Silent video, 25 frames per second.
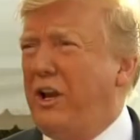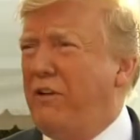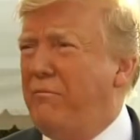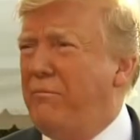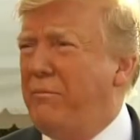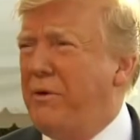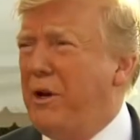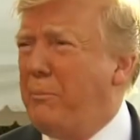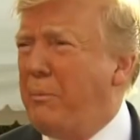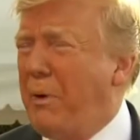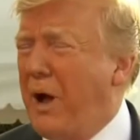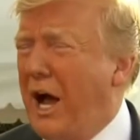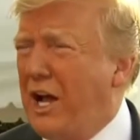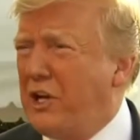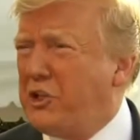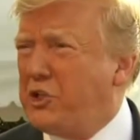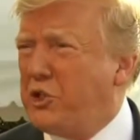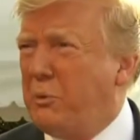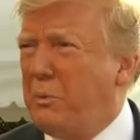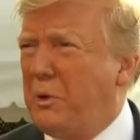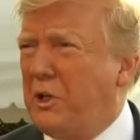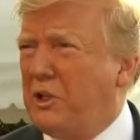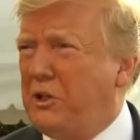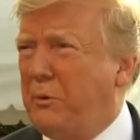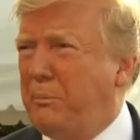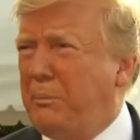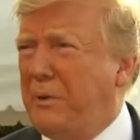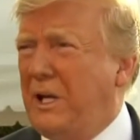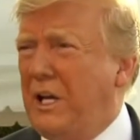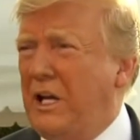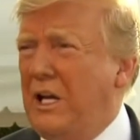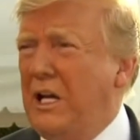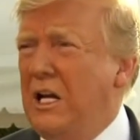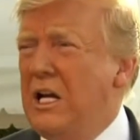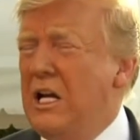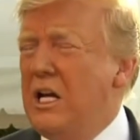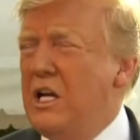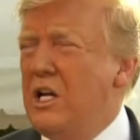Trump says there's
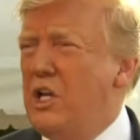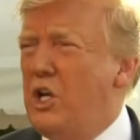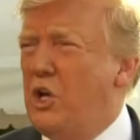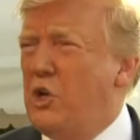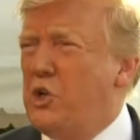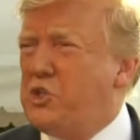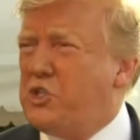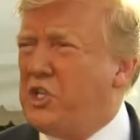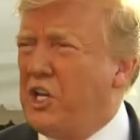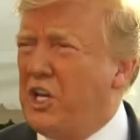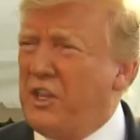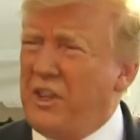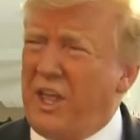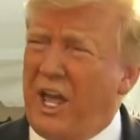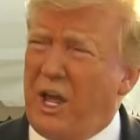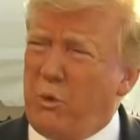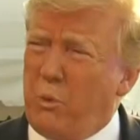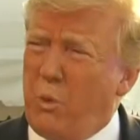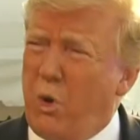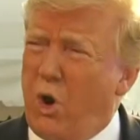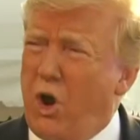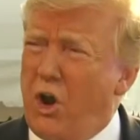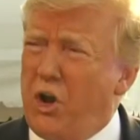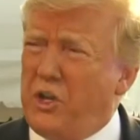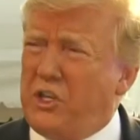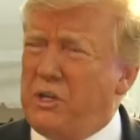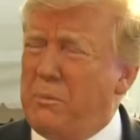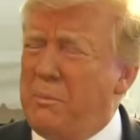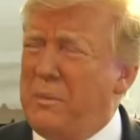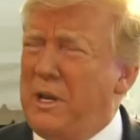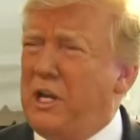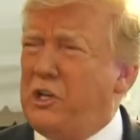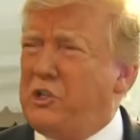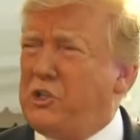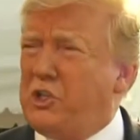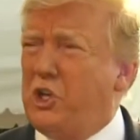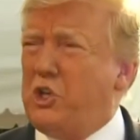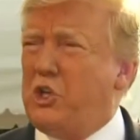no reason for the I
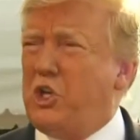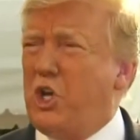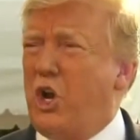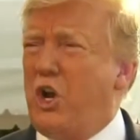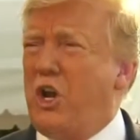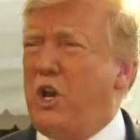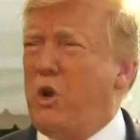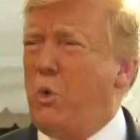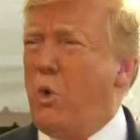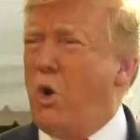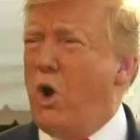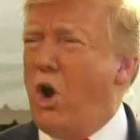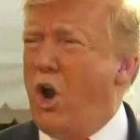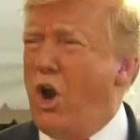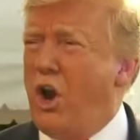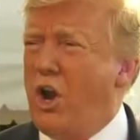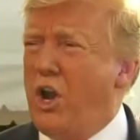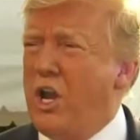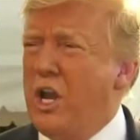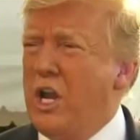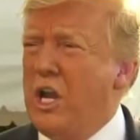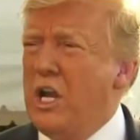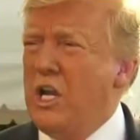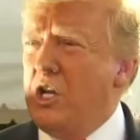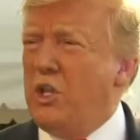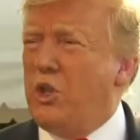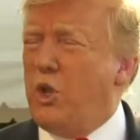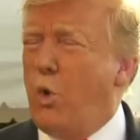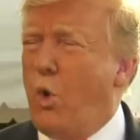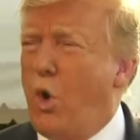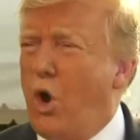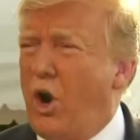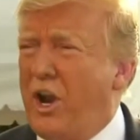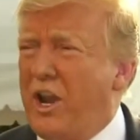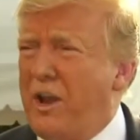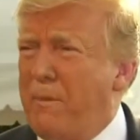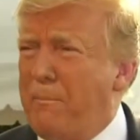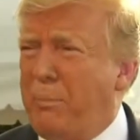word. It's a dirty word the
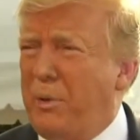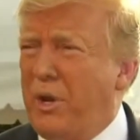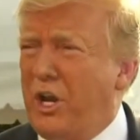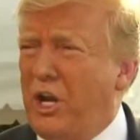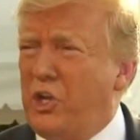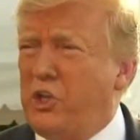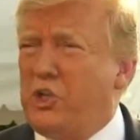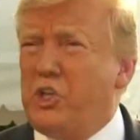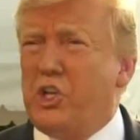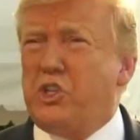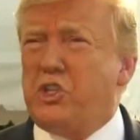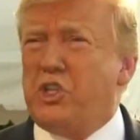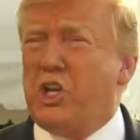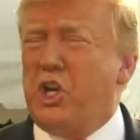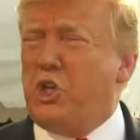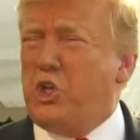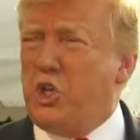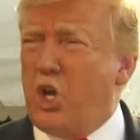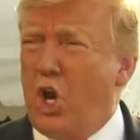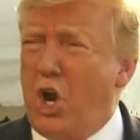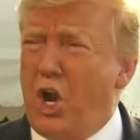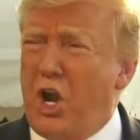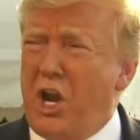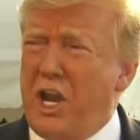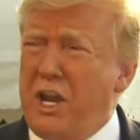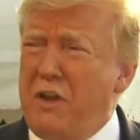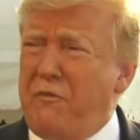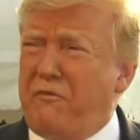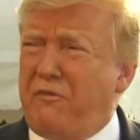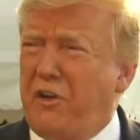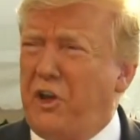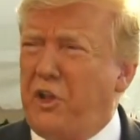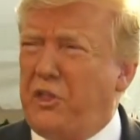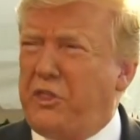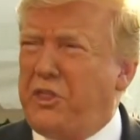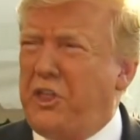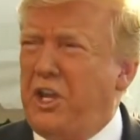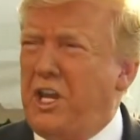word impeach. It's a dirty,
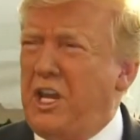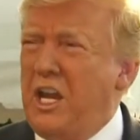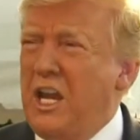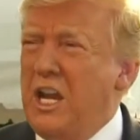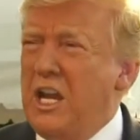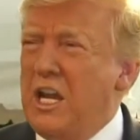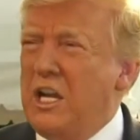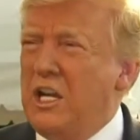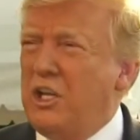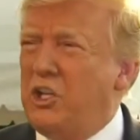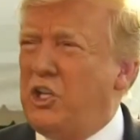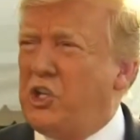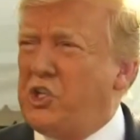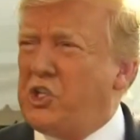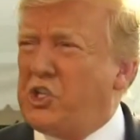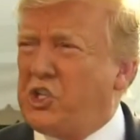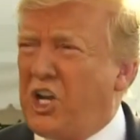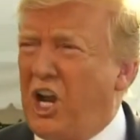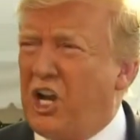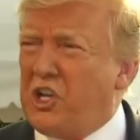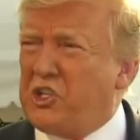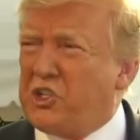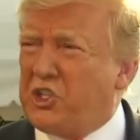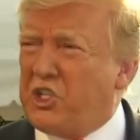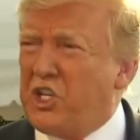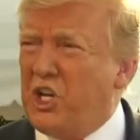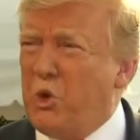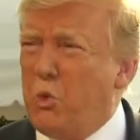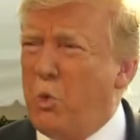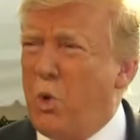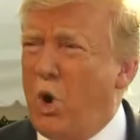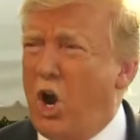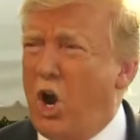filthy, disgusting